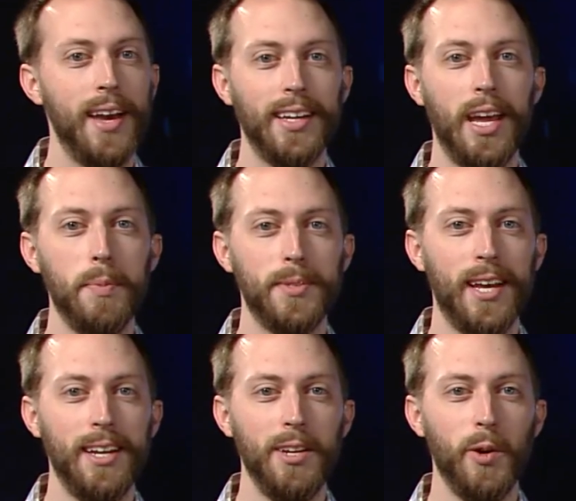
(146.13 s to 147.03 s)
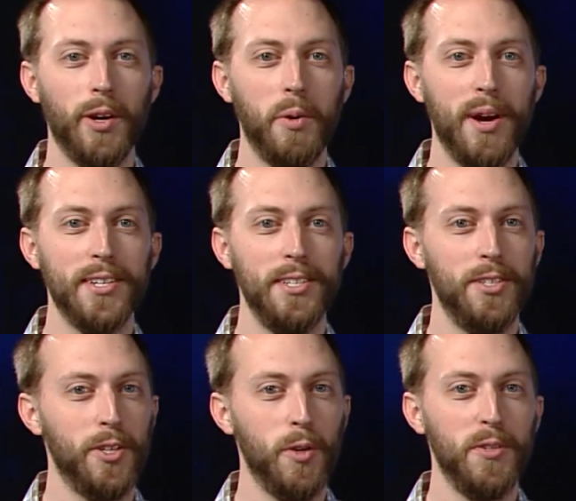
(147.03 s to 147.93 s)
Keep sending your
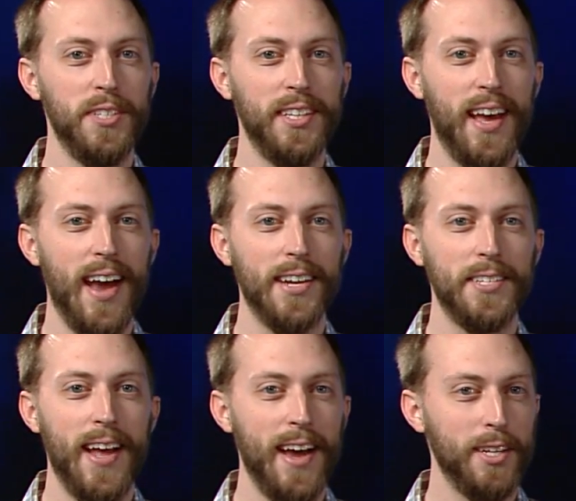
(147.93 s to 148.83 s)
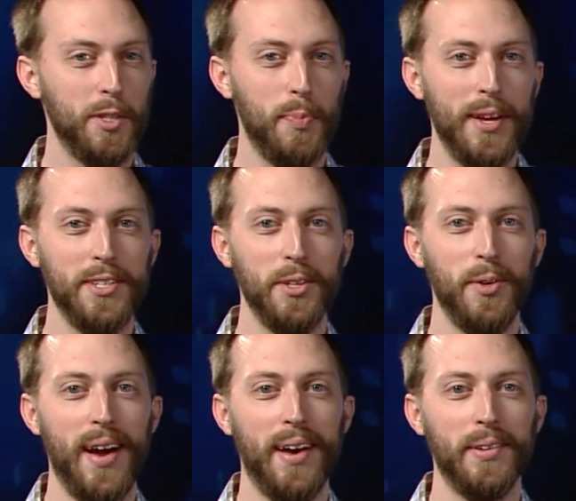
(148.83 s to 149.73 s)
questions using the hashtag
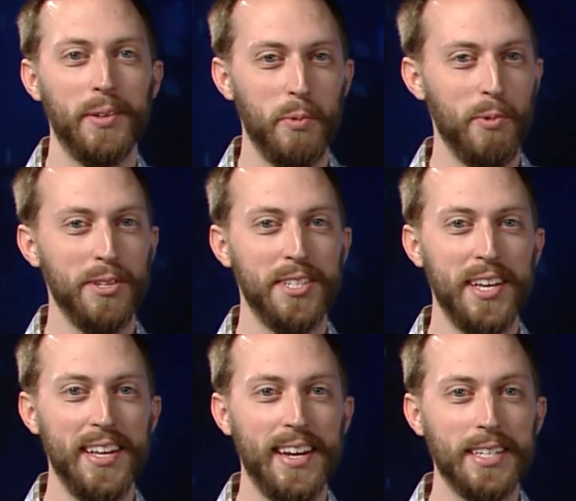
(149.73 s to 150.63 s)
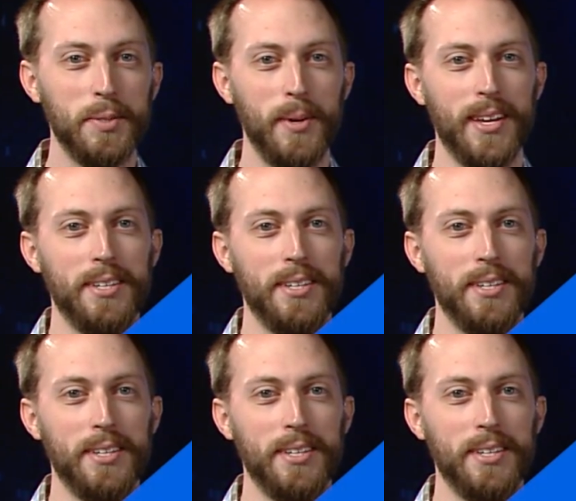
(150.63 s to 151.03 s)
#SpaceToGround. We'll see you next week.